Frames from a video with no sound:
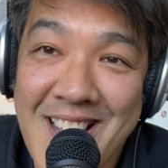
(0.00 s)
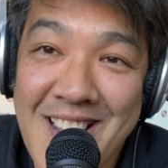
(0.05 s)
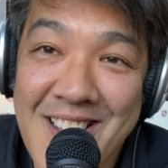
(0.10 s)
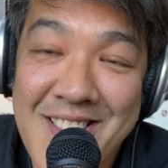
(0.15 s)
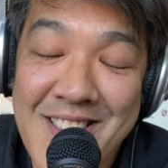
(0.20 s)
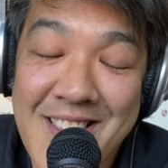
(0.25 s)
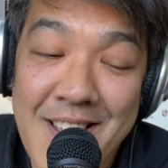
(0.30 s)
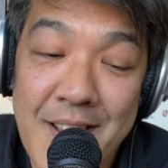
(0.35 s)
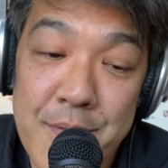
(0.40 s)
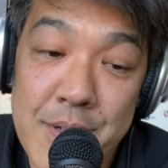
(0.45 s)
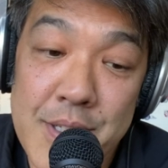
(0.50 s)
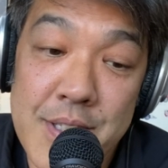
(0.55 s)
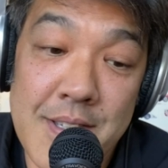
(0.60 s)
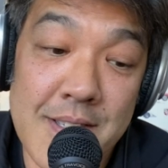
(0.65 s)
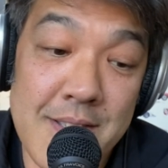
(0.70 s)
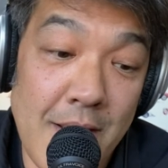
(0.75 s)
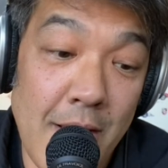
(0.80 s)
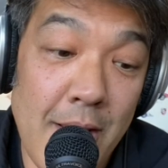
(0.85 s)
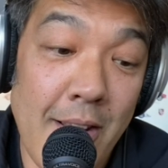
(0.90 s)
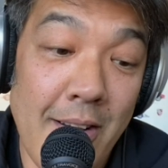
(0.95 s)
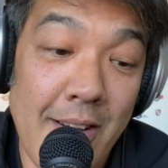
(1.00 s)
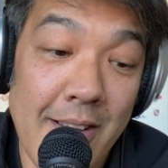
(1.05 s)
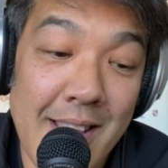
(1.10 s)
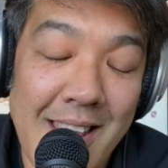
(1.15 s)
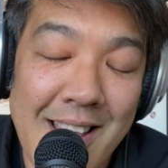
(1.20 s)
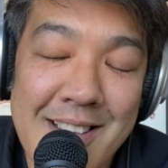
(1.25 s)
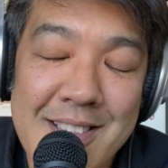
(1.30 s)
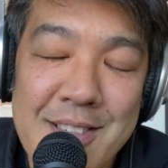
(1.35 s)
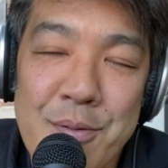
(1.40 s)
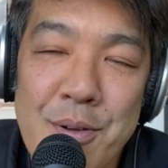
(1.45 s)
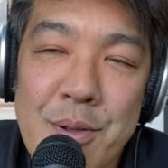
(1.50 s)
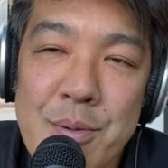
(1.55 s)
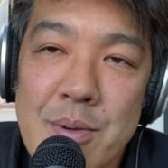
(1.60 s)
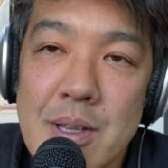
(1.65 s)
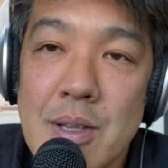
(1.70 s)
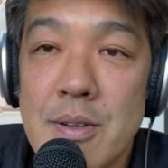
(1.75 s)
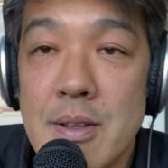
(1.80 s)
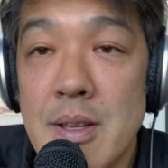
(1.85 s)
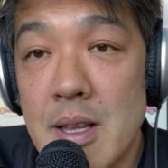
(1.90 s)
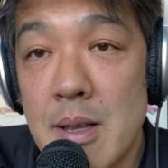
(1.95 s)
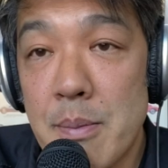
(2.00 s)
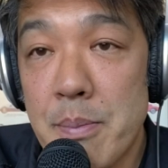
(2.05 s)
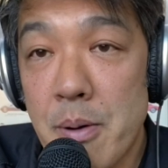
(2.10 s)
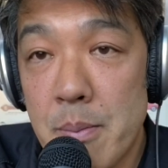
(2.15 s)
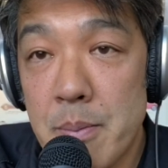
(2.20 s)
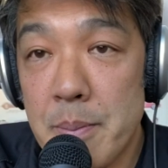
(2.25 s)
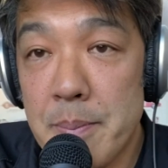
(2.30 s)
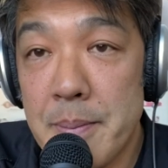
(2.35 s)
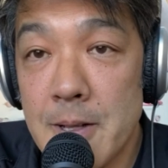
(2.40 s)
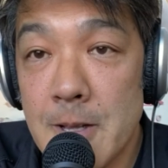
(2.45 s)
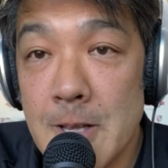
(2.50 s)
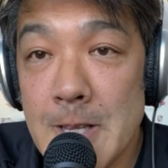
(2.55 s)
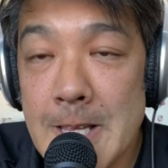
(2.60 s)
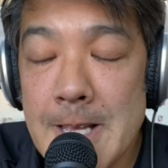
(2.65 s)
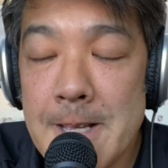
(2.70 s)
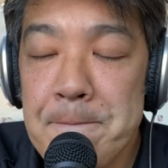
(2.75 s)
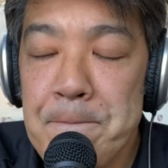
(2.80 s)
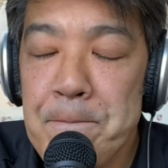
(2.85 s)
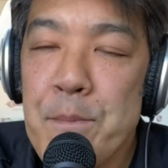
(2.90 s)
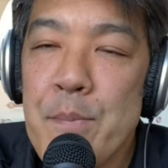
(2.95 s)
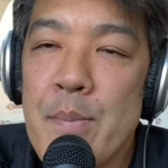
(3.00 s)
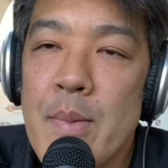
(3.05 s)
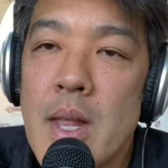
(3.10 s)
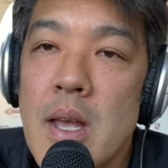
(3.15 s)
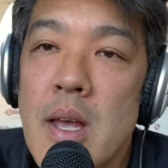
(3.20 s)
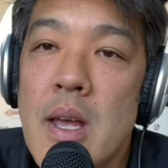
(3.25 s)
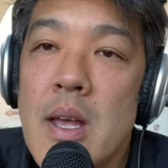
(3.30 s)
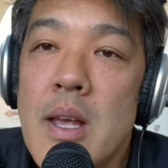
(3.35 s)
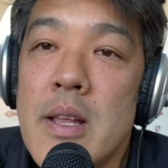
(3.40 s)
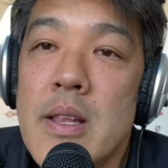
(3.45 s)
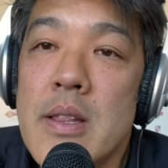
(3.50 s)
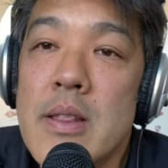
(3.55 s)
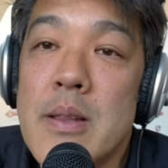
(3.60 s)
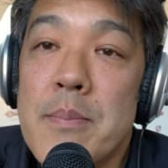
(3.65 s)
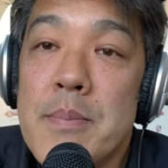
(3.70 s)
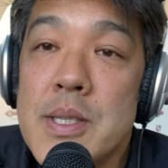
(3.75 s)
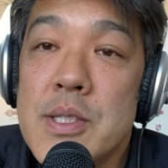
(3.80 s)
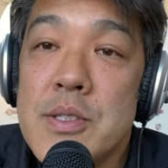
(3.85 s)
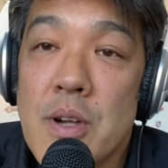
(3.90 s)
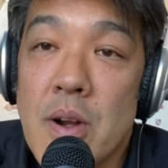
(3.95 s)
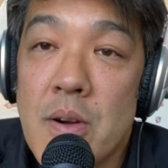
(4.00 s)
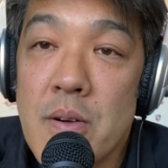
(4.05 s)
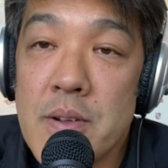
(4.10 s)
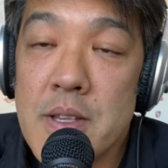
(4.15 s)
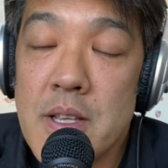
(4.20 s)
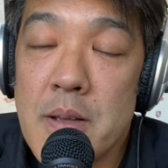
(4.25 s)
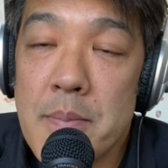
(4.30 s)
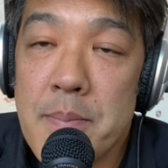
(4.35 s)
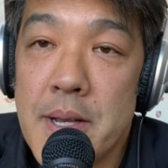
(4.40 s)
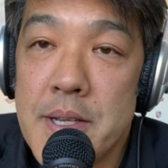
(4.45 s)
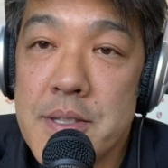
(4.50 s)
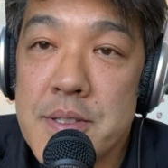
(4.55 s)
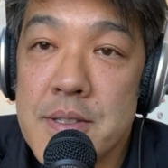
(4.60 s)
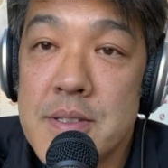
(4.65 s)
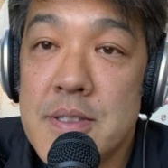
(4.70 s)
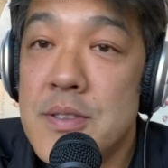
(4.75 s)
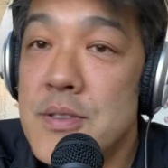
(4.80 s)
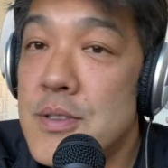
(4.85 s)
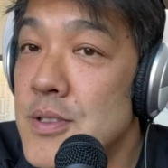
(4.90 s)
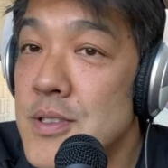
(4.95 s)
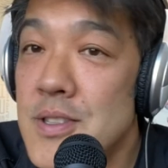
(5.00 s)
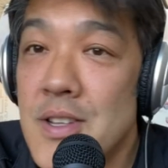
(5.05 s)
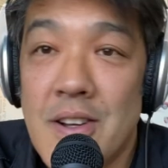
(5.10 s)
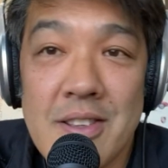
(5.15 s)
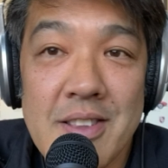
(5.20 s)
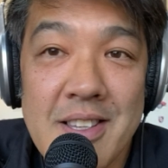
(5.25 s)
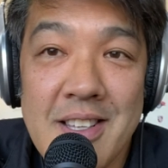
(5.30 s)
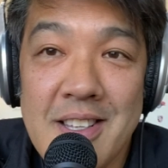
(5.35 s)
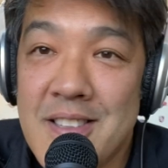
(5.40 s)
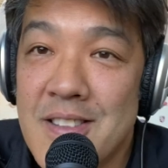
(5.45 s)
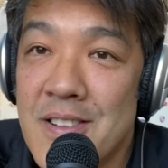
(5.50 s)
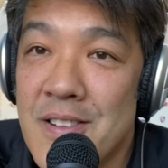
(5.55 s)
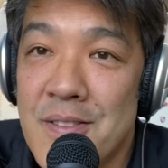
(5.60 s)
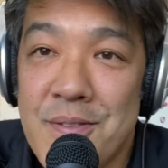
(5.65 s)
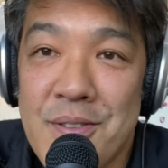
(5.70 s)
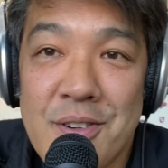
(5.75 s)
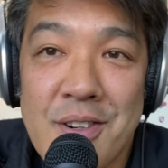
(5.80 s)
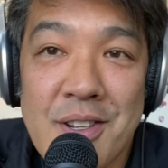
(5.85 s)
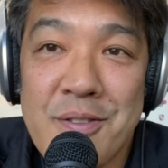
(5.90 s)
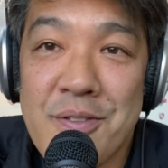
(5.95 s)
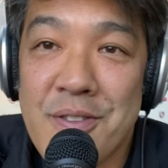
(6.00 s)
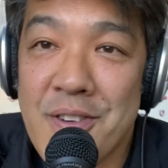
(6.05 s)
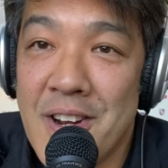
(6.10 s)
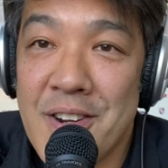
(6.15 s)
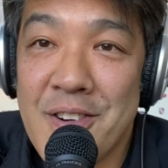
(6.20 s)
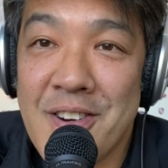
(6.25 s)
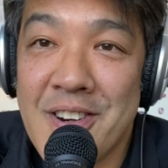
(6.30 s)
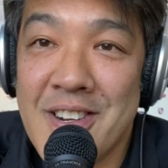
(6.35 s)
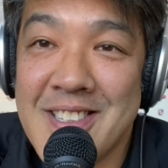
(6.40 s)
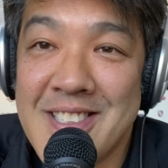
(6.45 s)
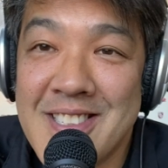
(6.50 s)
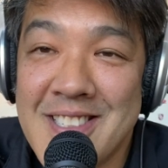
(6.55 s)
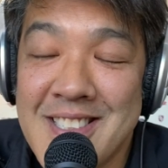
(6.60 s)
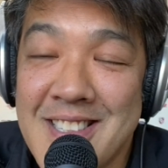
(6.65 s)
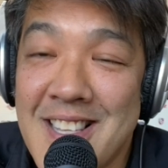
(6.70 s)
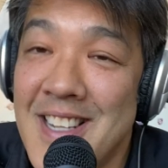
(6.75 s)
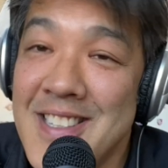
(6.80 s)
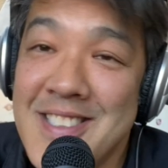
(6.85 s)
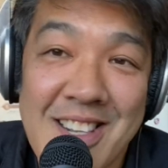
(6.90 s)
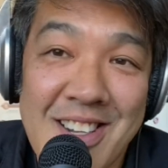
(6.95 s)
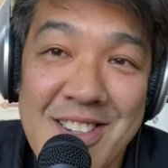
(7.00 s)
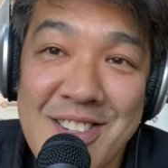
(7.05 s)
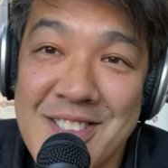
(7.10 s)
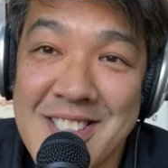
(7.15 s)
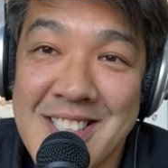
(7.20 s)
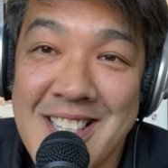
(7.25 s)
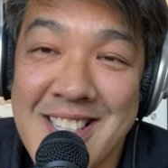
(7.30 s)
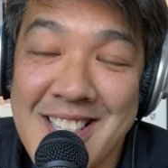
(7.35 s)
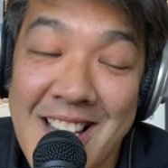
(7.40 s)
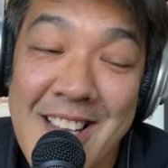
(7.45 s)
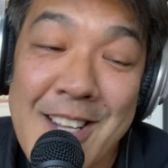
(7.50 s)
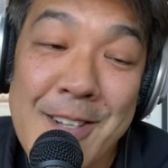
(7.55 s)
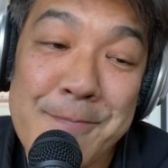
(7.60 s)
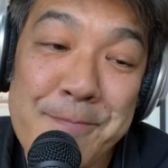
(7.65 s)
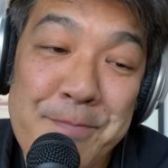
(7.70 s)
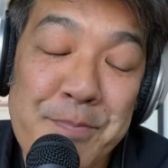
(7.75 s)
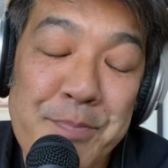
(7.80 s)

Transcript: out there, which is a lot, yeah? So when we're looking at the probability, the majority of patients do not need to avoid fragrance. They don't, yeah?